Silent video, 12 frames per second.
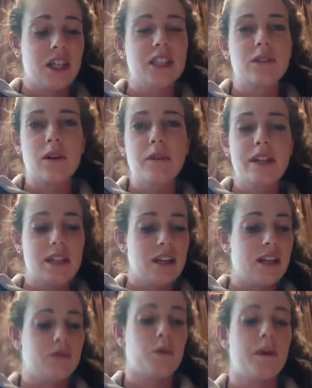So what we
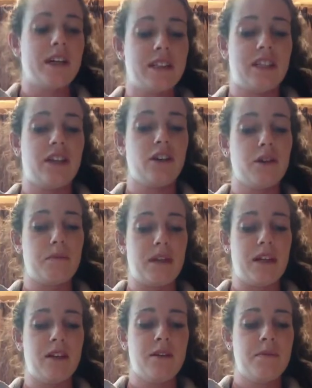did is we weighed a singular
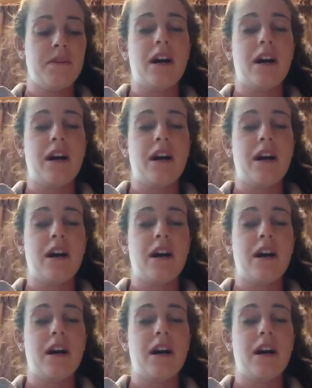bean.